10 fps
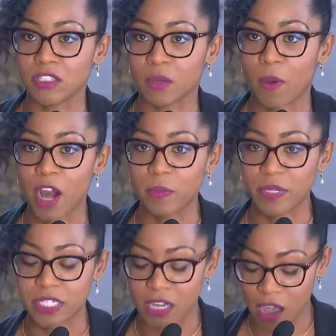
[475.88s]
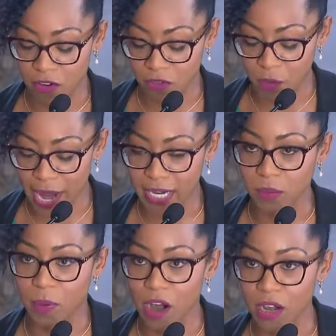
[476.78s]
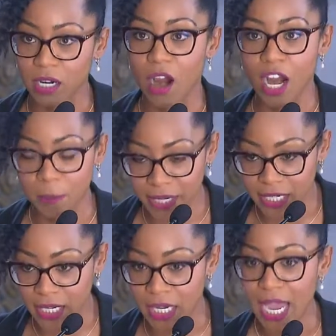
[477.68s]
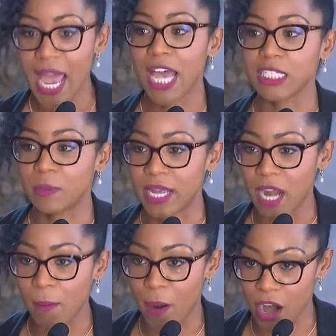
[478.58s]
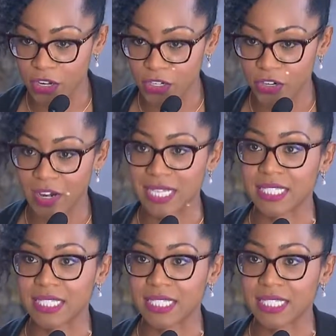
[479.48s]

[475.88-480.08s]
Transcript: Department of Rec and Park. RPD has been a partner, a